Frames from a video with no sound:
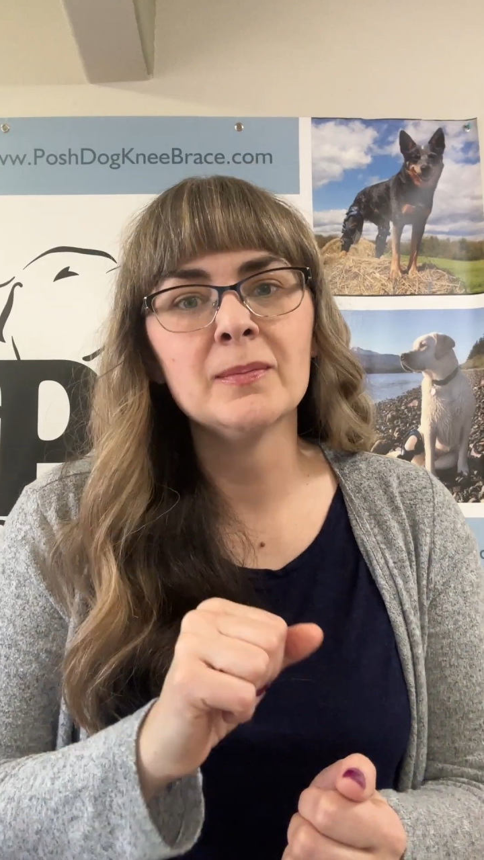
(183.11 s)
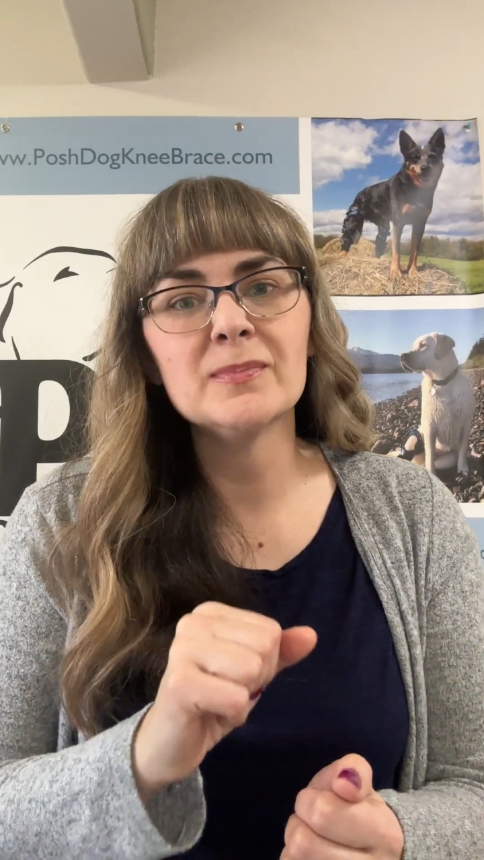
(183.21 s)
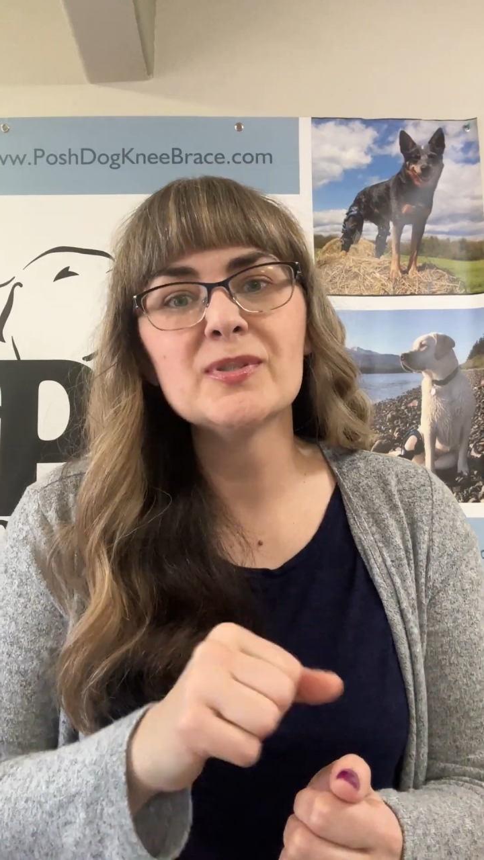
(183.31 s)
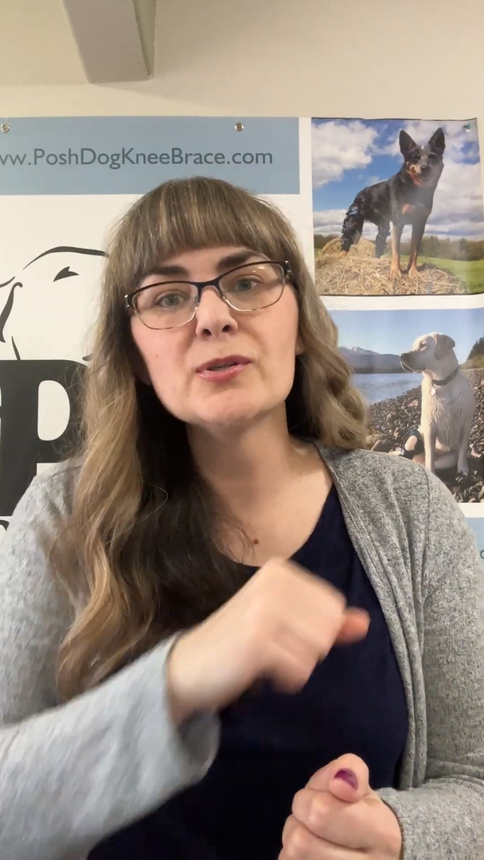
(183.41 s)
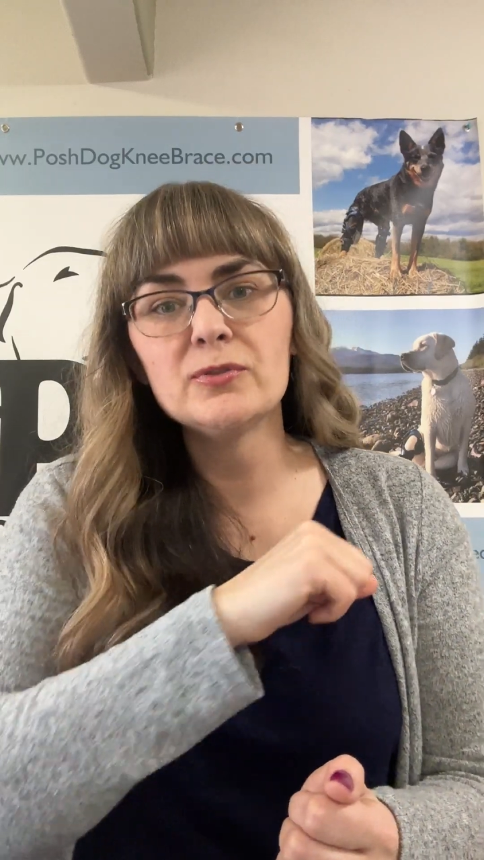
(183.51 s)

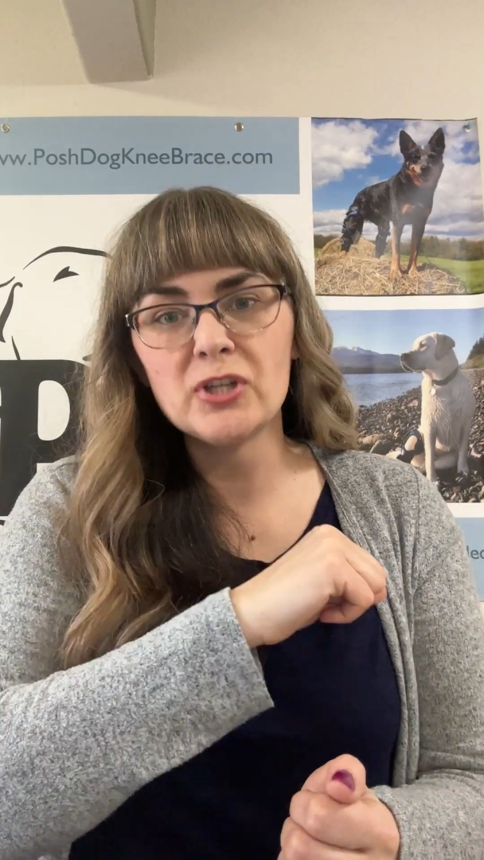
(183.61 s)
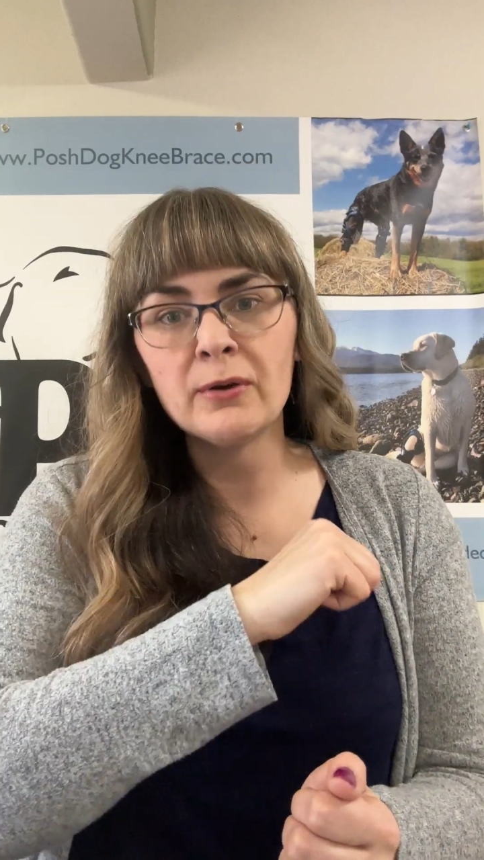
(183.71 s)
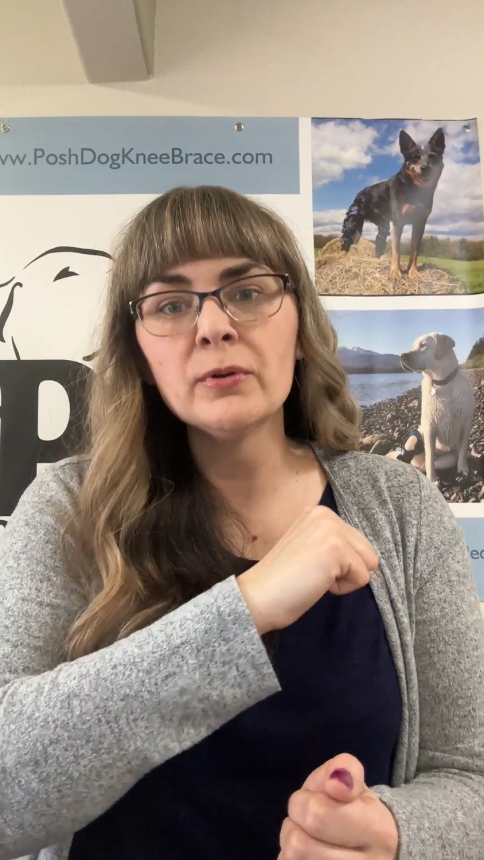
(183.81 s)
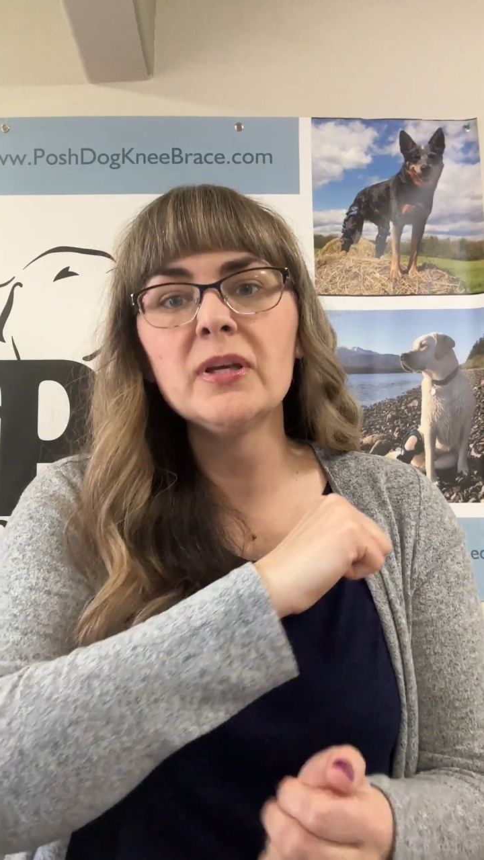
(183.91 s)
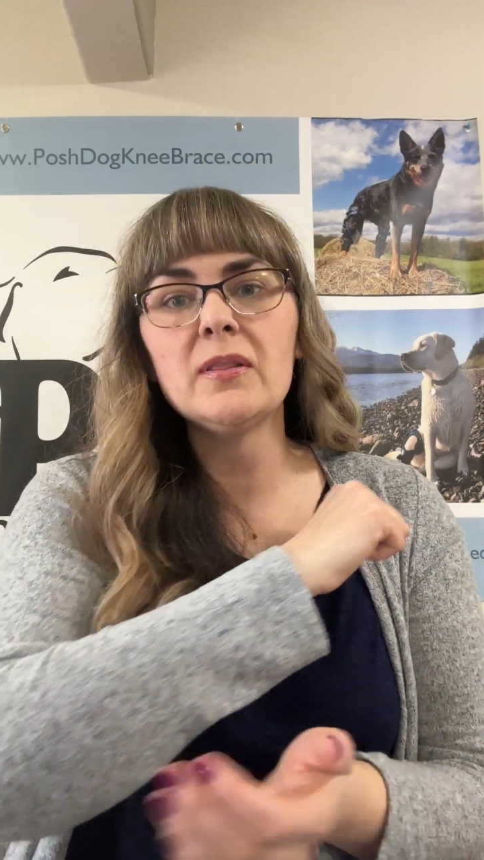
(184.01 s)
So
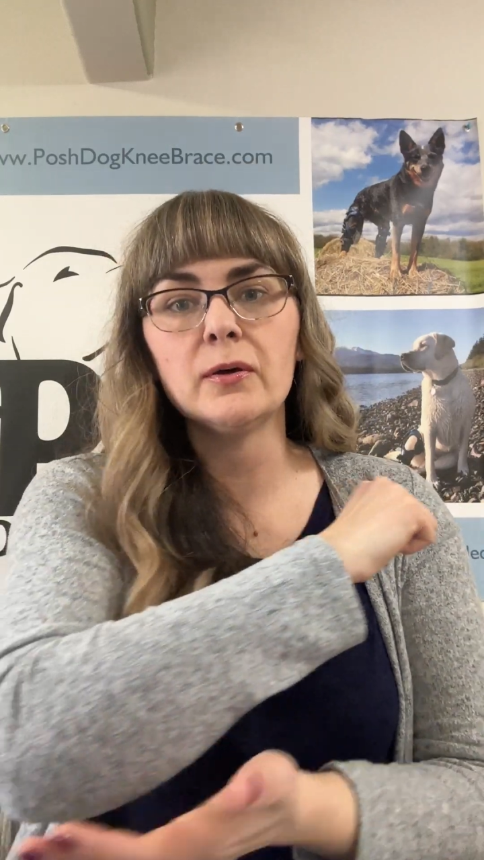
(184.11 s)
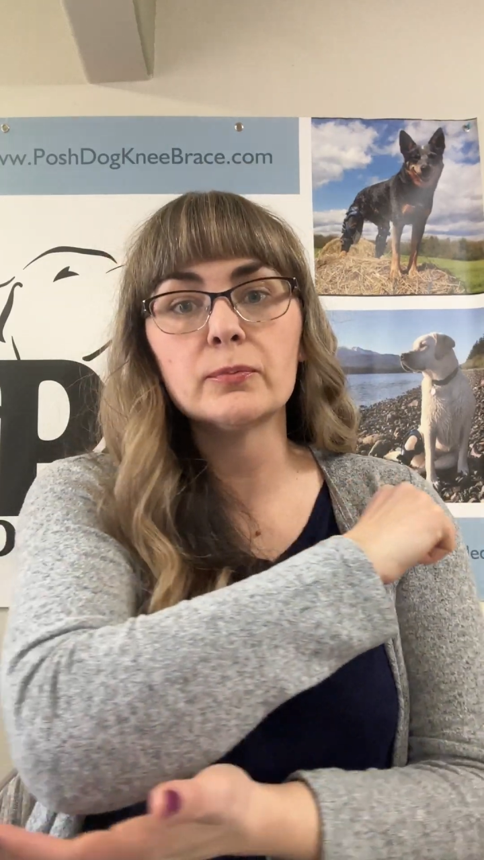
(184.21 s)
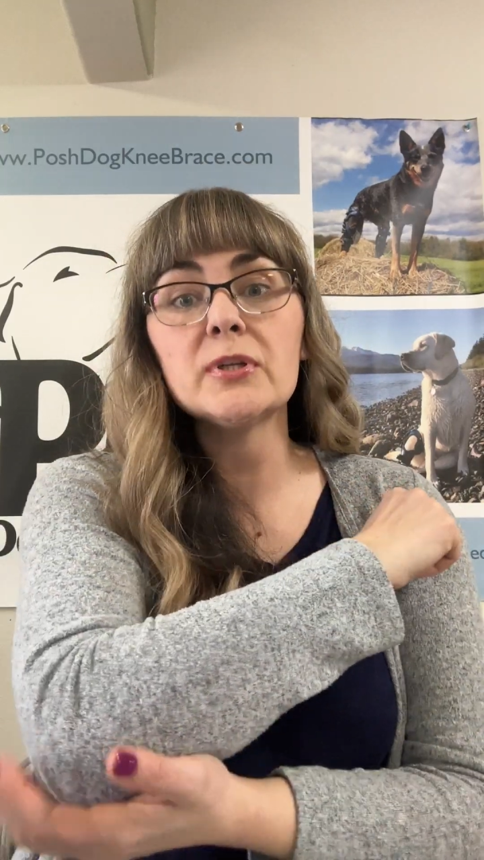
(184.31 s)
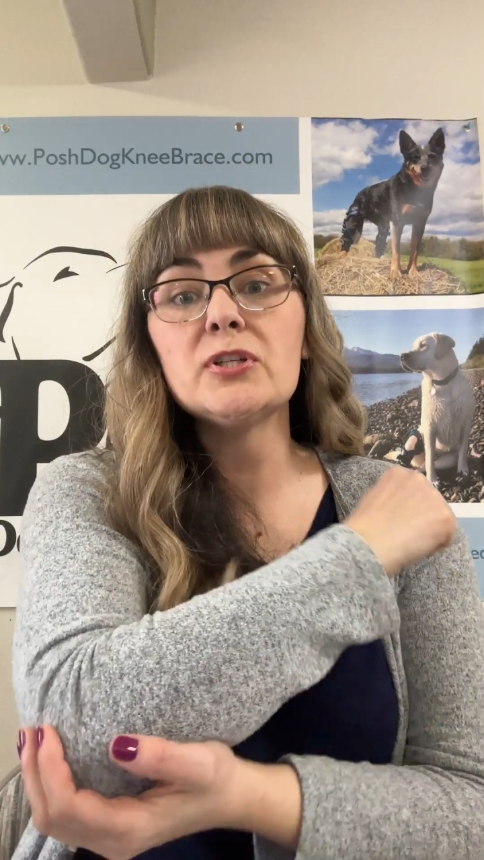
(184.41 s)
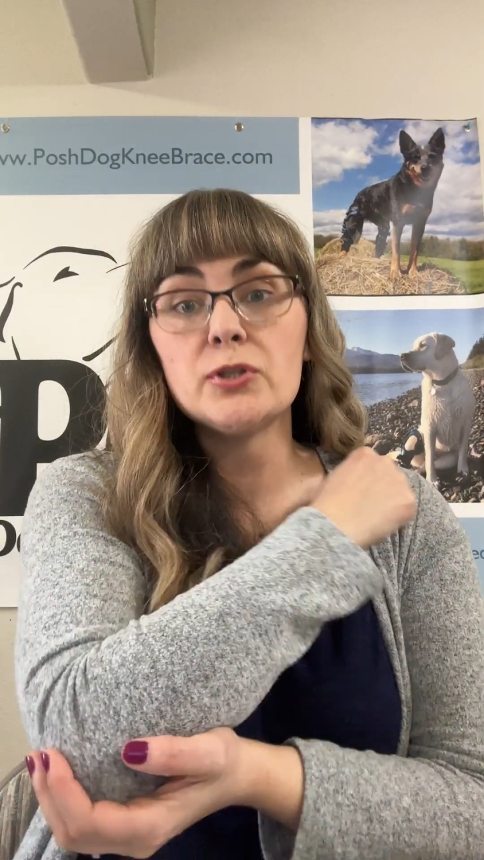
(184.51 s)
generally they'll
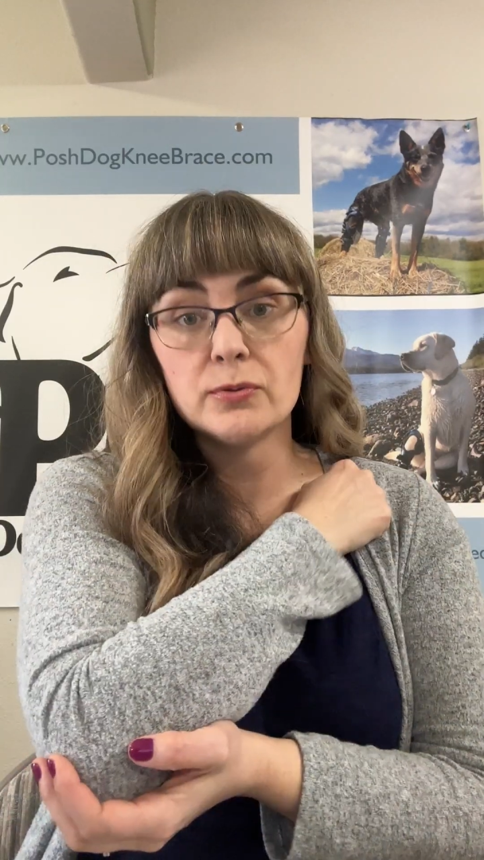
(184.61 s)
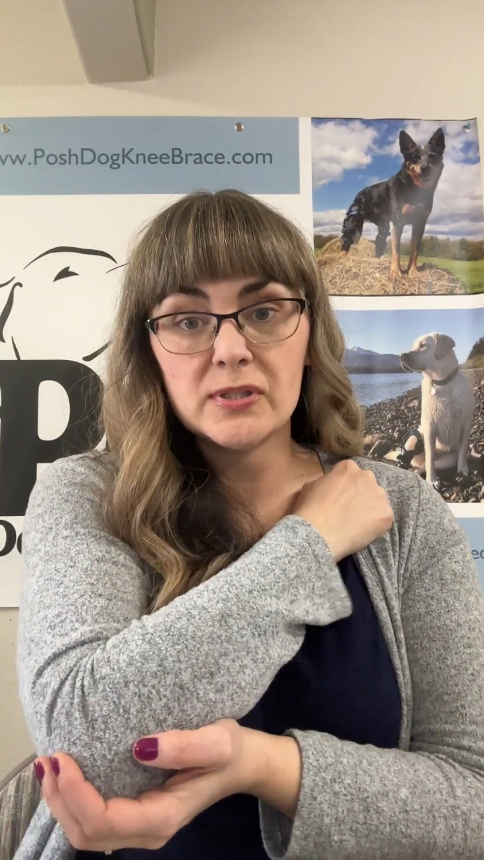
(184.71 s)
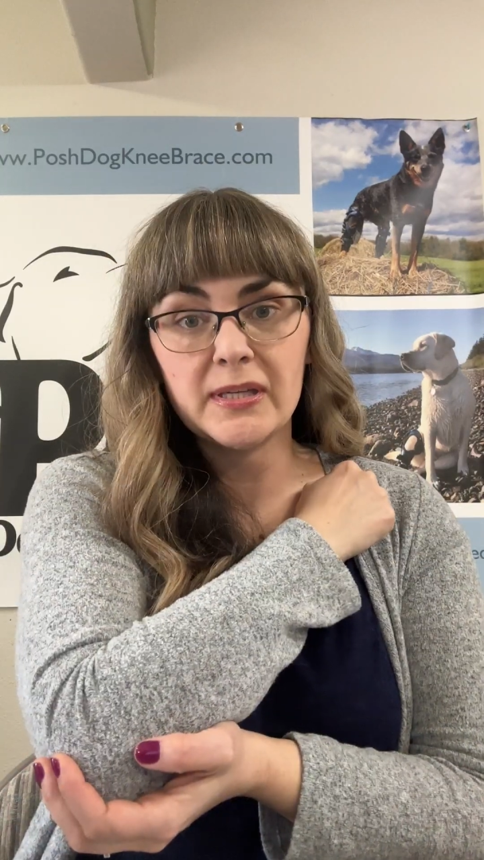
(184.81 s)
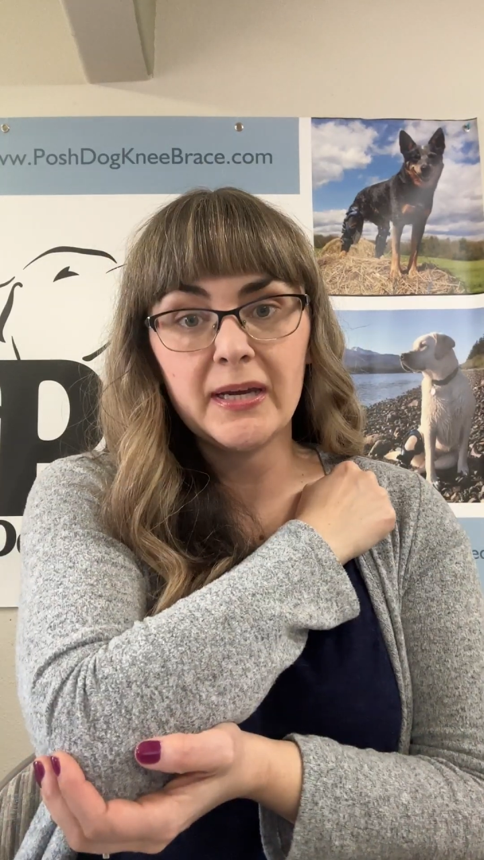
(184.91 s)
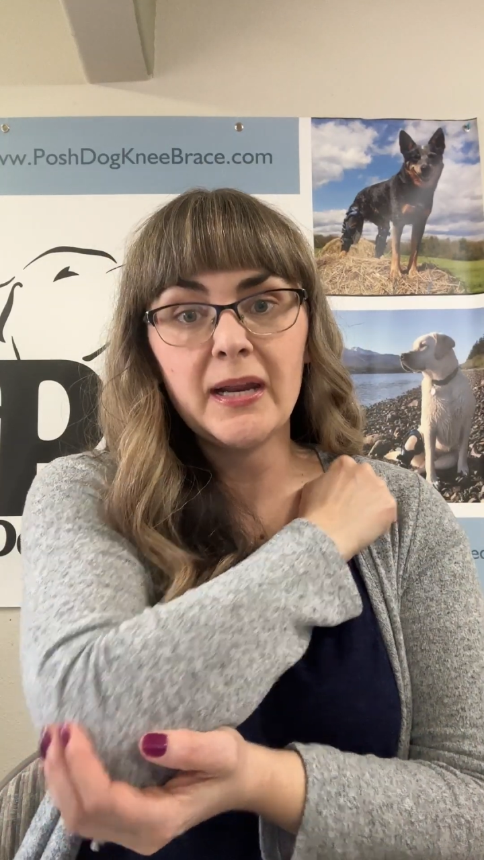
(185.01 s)

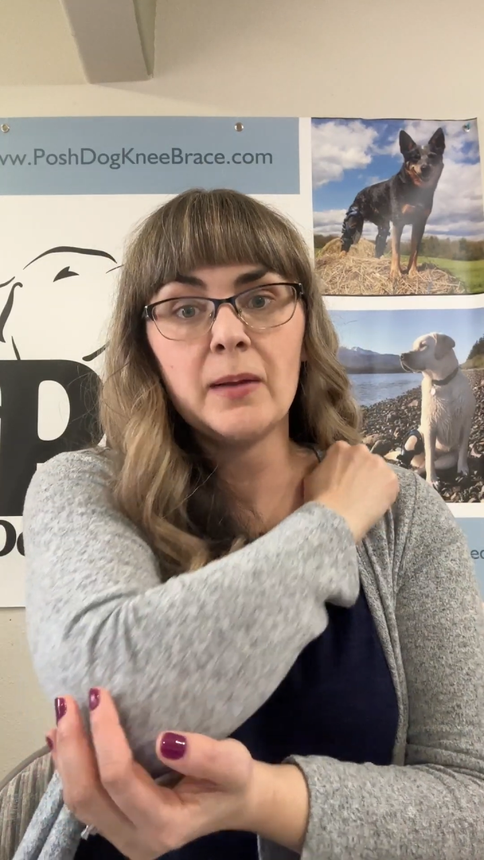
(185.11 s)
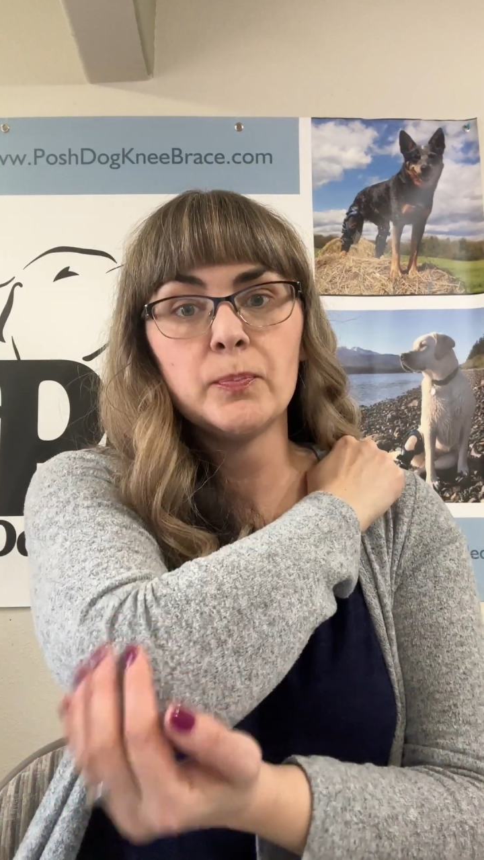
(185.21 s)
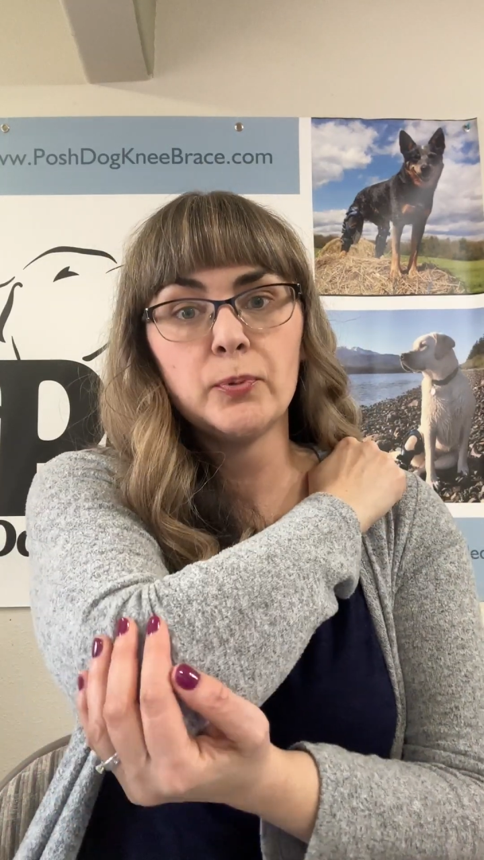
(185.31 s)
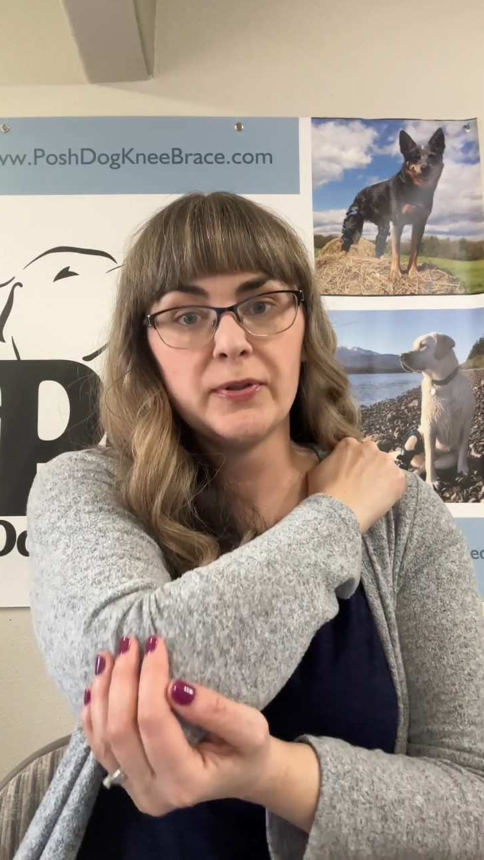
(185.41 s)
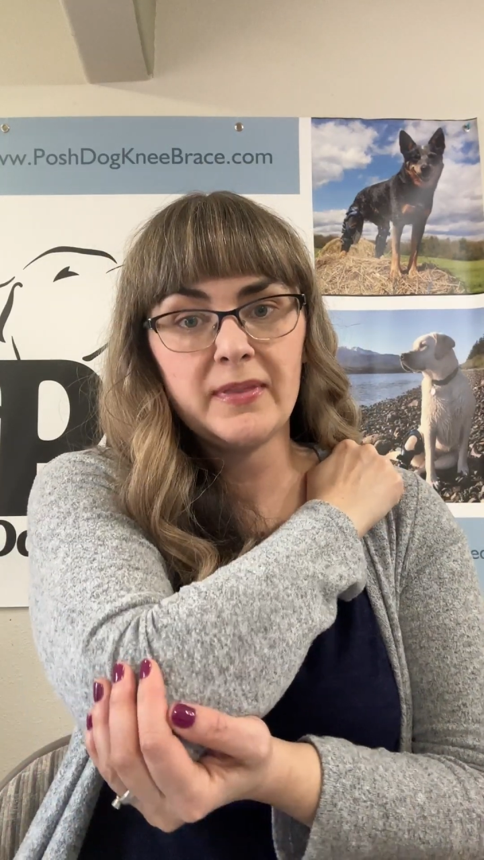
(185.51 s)
reduce it and put